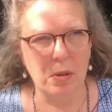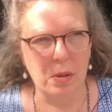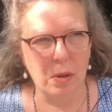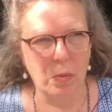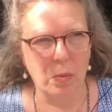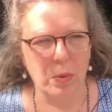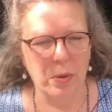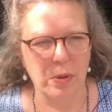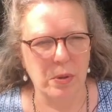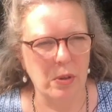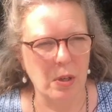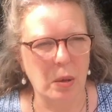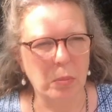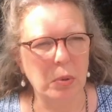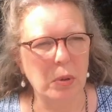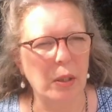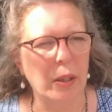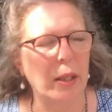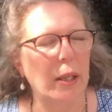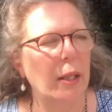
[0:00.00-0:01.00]
with
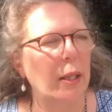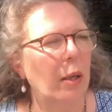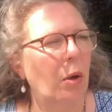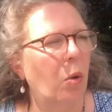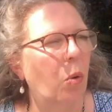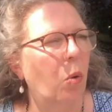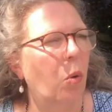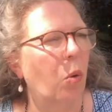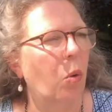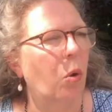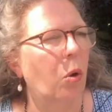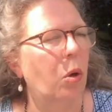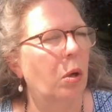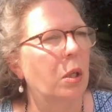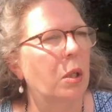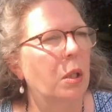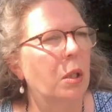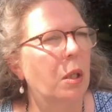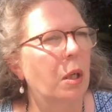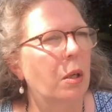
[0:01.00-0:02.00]
doubling or
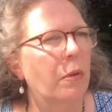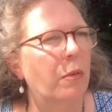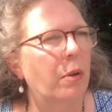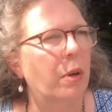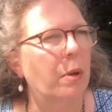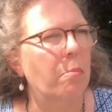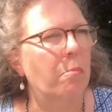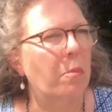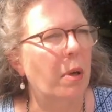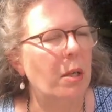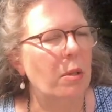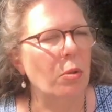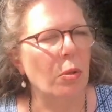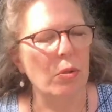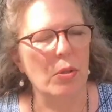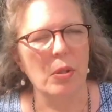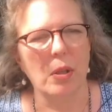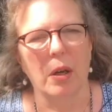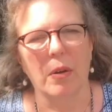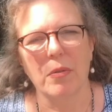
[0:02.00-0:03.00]
very mental
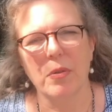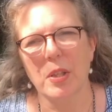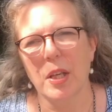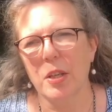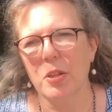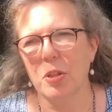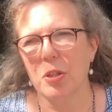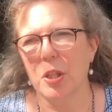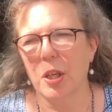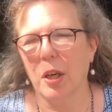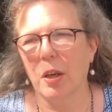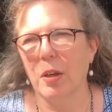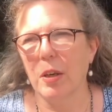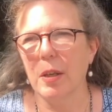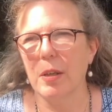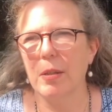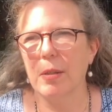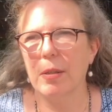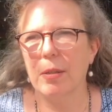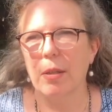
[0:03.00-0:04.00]
stuff.
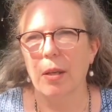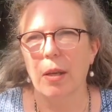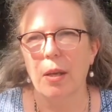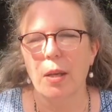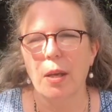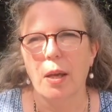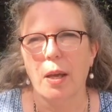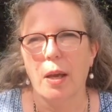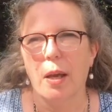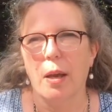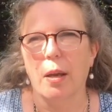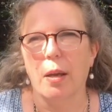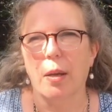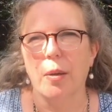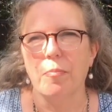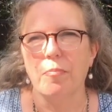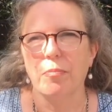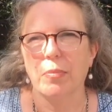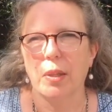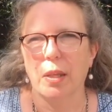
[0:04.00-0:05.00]
Sagittarius
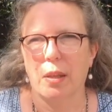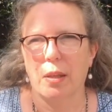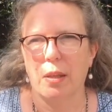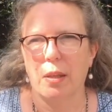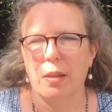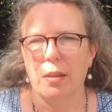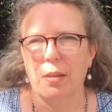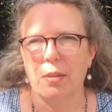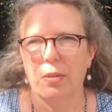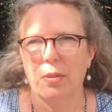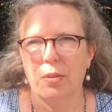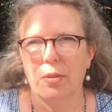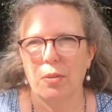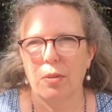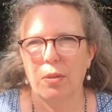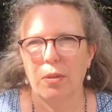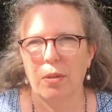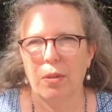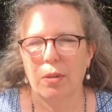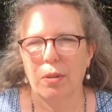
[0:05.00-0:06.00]
is
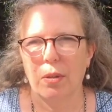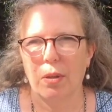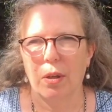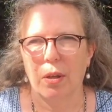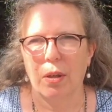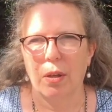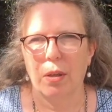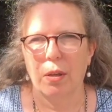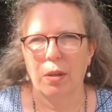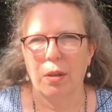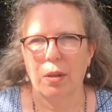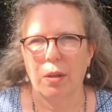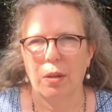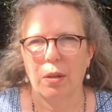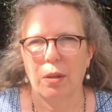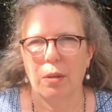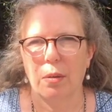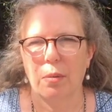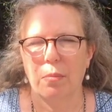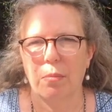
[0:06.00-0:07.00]

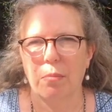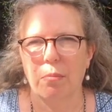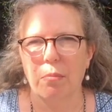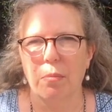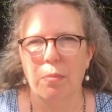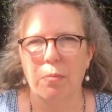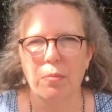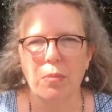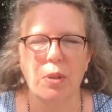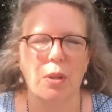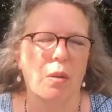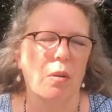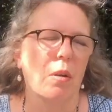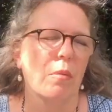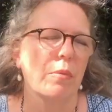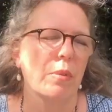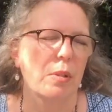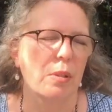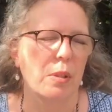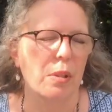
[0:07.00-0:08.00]

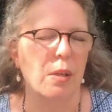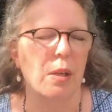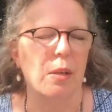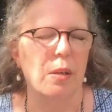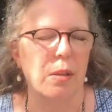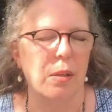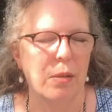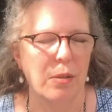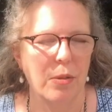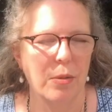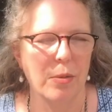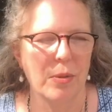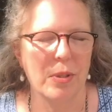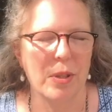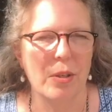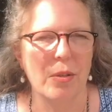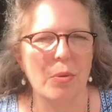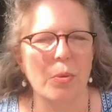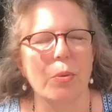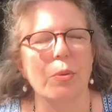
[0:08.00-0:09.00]
obviously anything to do with
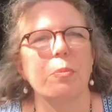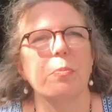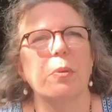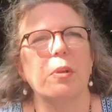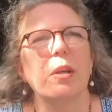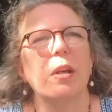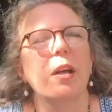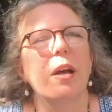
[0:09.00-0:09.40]
centaurs, but